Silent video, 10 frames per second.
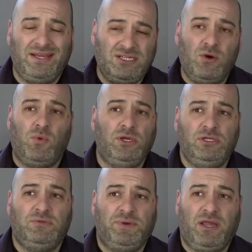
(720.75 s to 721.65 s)
I don't want you
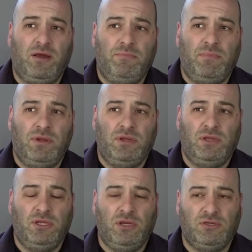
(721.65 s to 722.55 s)
to become,
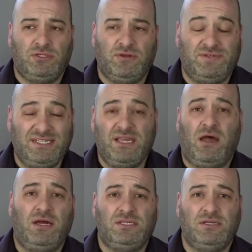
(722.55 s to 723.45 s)
sort of
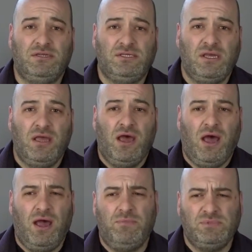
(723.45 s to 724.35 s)
disheartened.
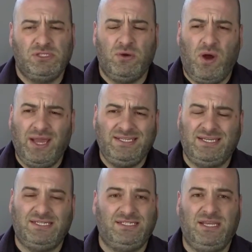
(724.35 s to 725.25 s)
So I
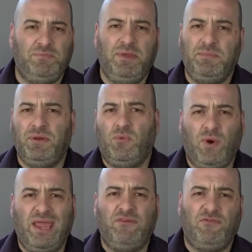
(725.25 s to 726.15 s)
tend to steer people
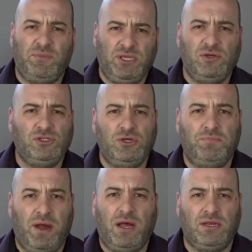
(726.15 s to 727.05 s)
away from the
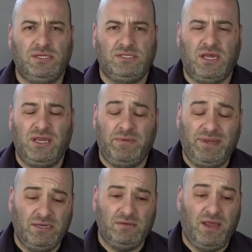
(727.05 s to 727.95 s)
YouTube partner side. I
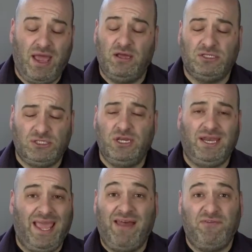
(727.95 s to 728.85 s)
mean, certainly
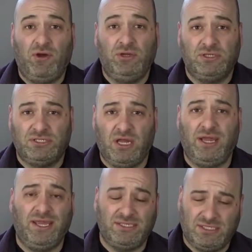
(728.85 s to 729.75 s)
have it on your
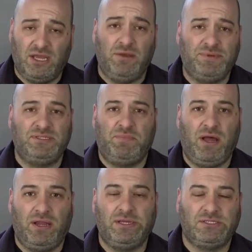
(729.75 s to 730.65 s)
site and sign up as a
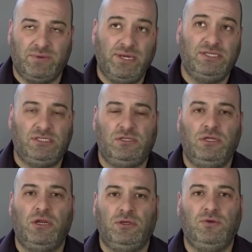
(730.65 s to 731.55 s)
partner, so at least,
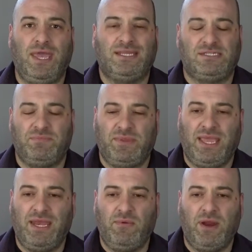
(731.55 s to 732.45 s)
you get something
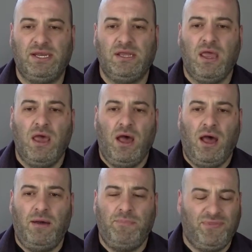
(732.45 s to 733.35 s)
at any rate.
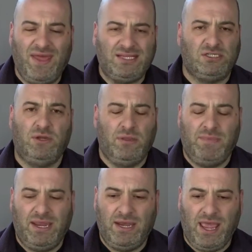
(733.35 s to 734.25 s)
But that's not the
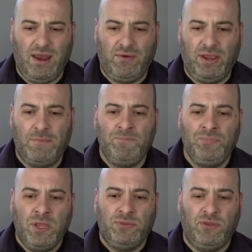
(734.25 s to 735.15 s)
main area.
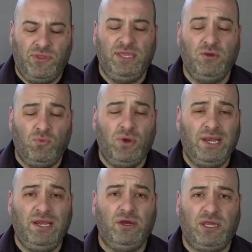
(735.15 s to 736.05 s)
The thing you're
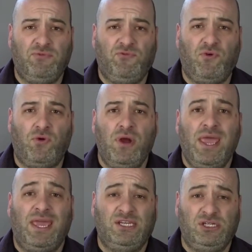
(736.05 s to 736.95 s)
really looking for
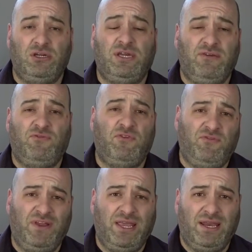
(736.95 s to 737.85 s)
is you're looking for
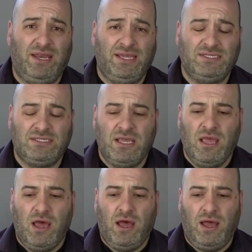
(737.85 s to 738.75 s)
affiliate links.
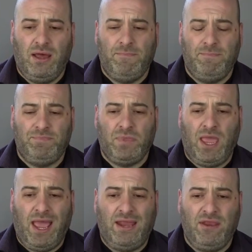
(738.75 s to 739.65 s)

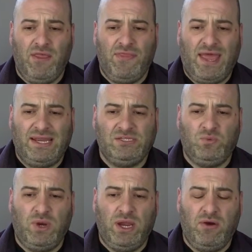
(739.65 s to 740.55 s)
And that is
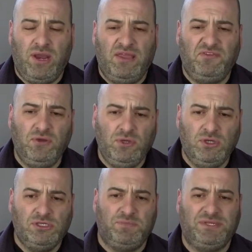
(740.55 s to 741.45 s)
where, if you
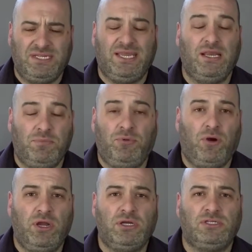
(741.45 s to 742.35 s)
use a particular
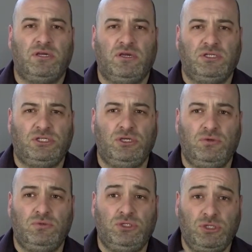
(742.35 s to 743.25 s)
product
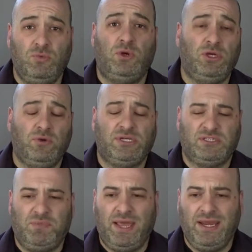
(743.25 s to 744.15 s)
to do what you're
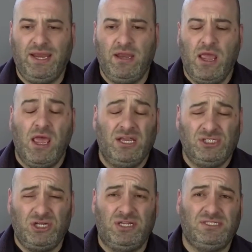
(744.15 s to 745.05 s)
explaining,
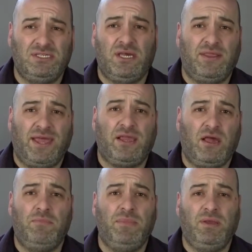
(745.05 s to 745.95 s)
chances are that
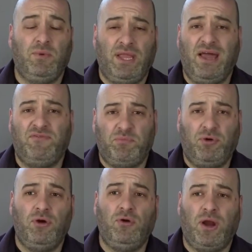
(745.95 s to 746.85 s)
company will have a
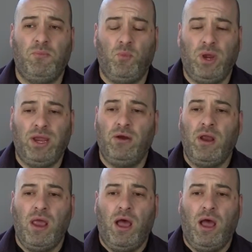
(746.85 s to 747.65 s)
program where